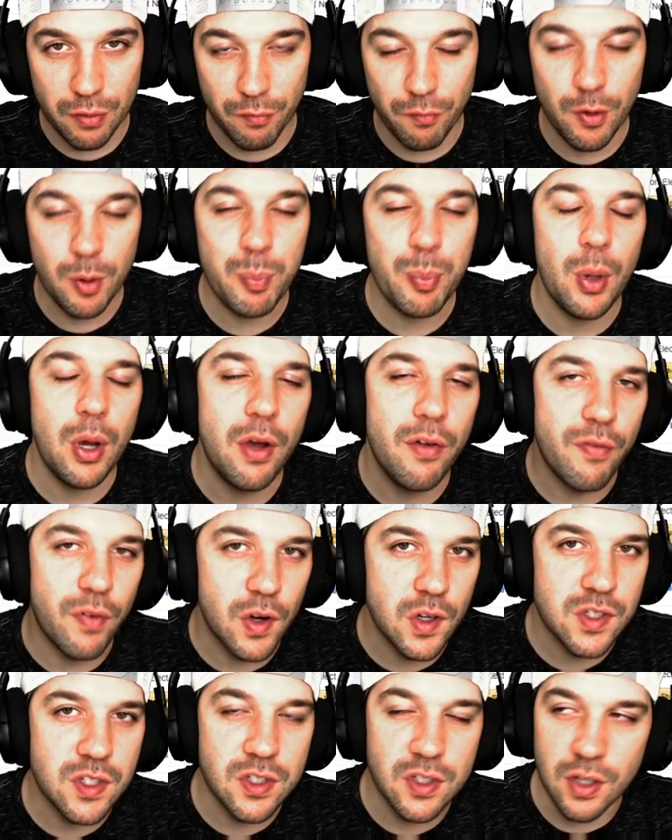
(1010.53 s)
football
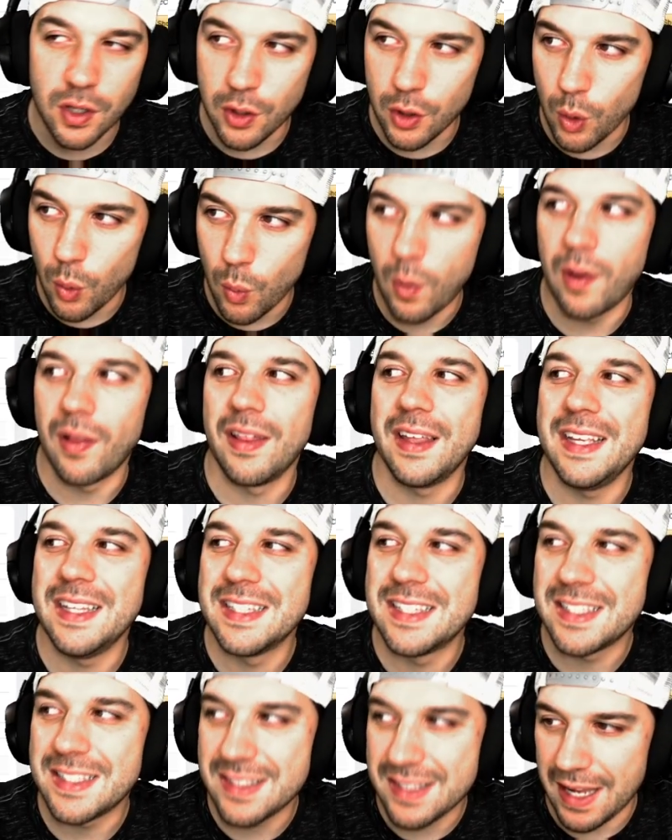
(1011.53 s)
versus the New Orleans
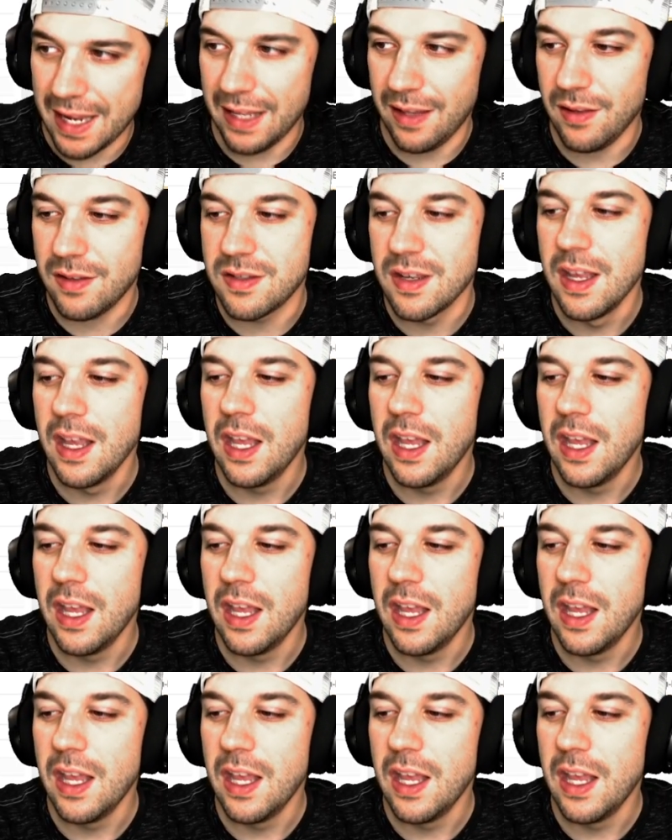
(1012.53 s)
Saints.